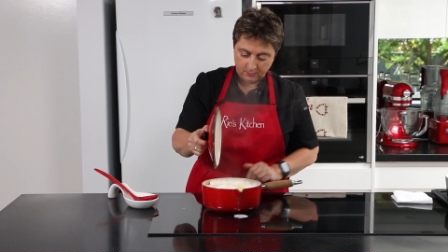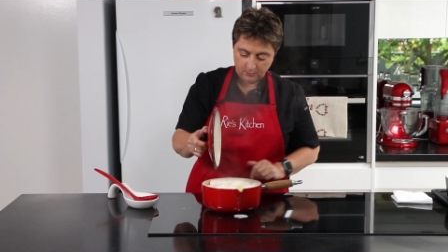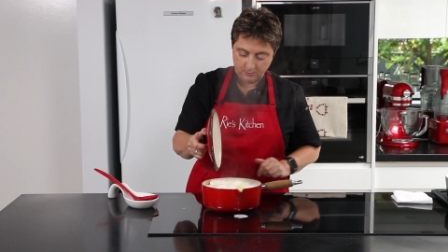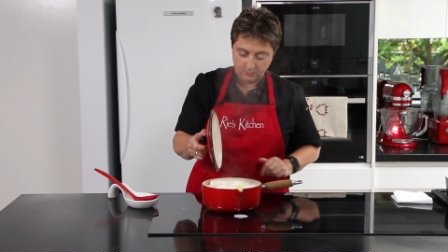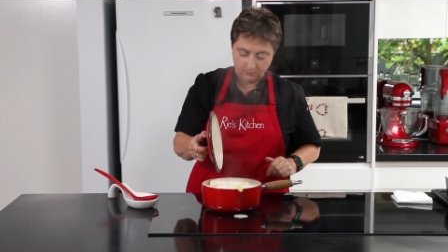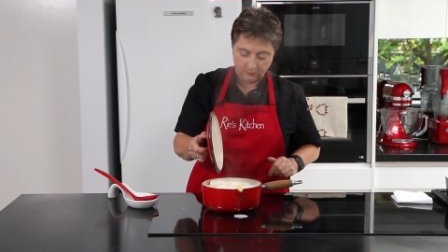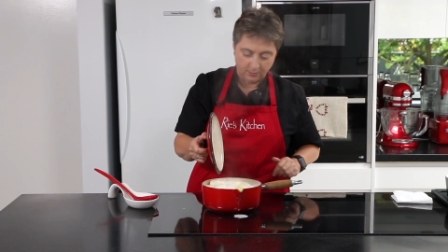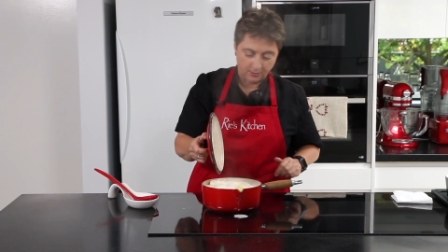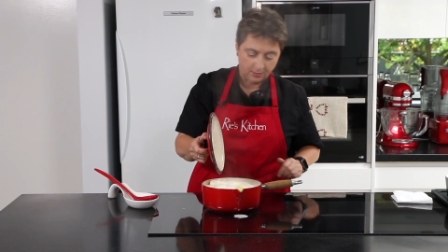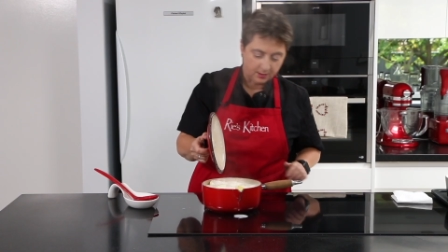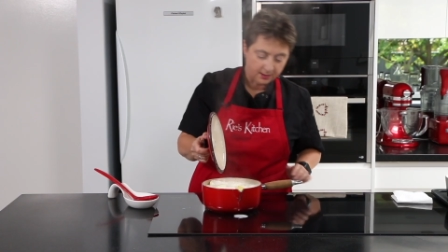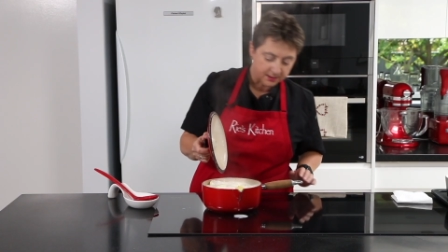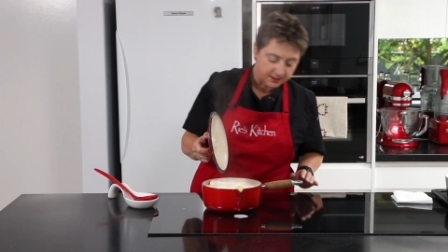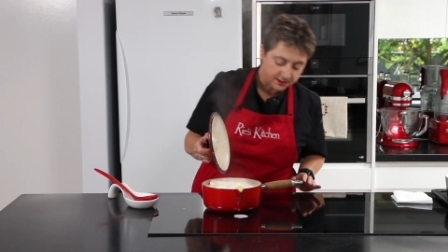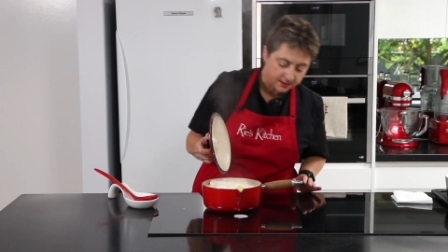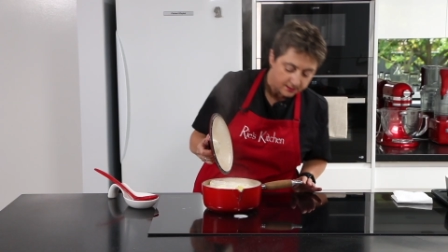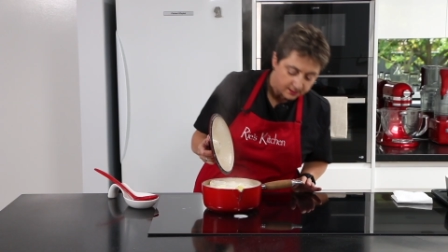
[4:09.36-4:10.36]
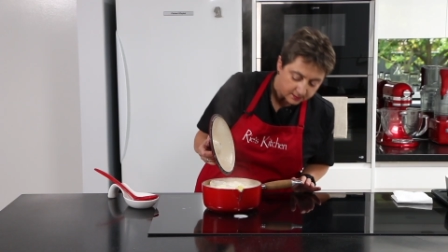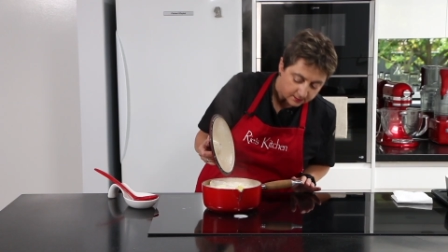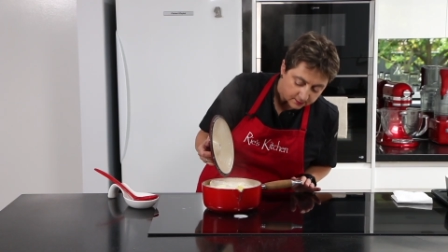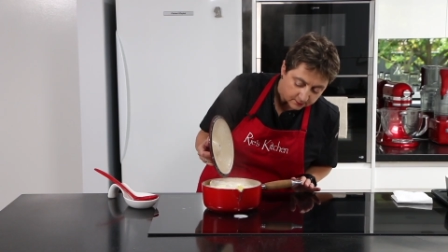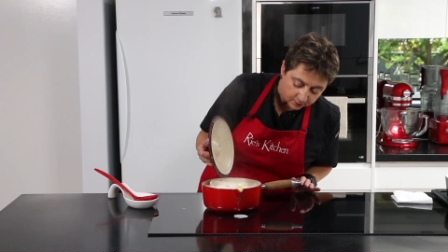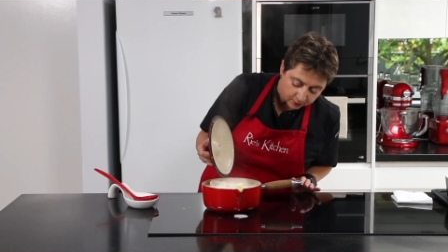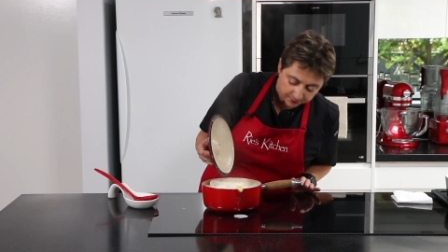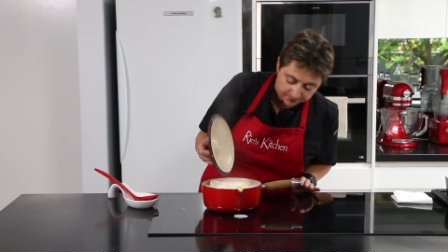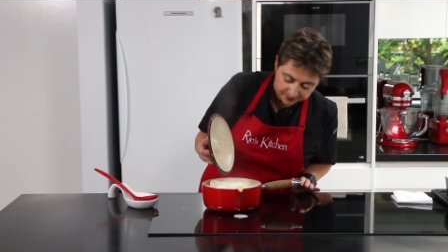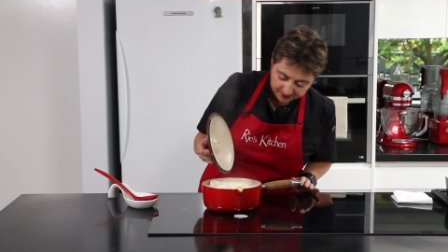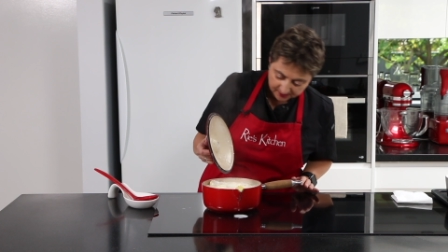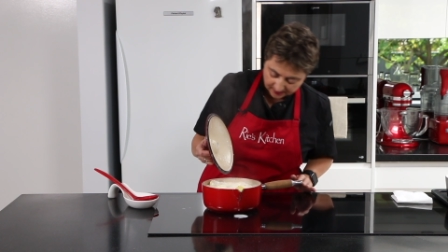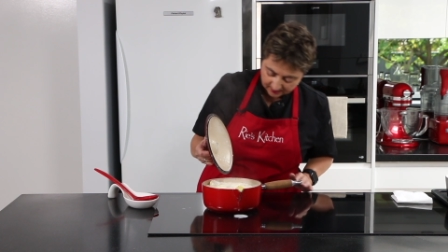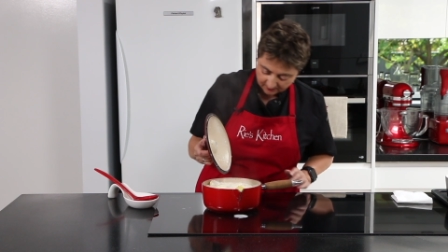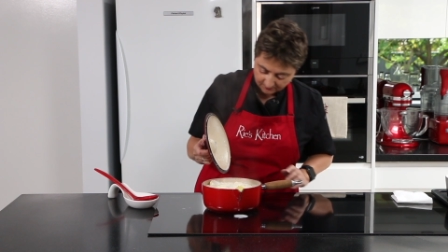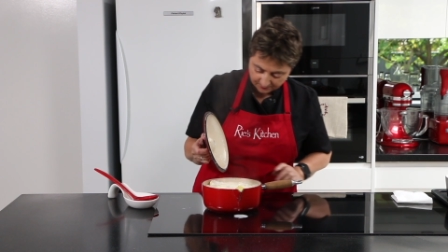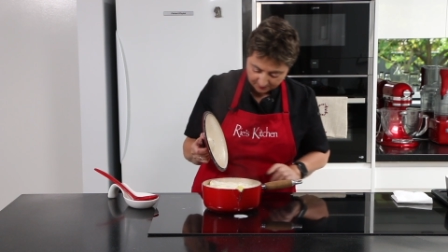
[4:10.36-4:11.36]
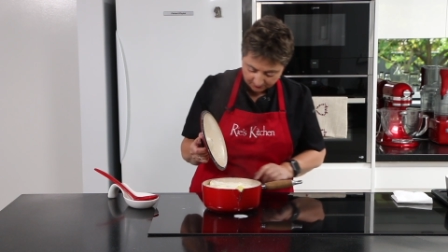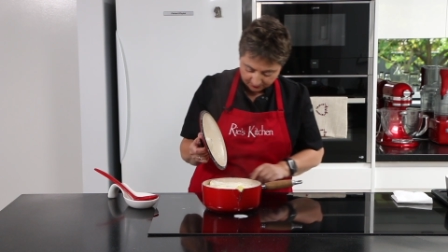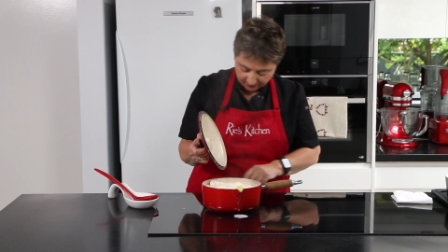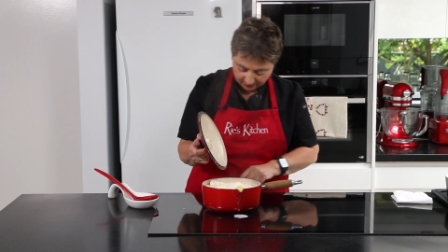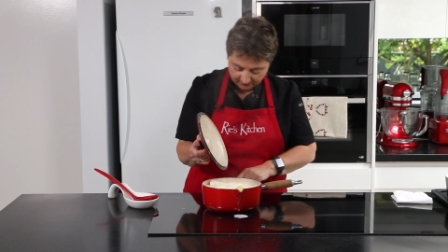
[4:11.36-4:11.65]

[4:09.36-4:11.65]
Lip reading: All right. Whoops, I think I've bubbled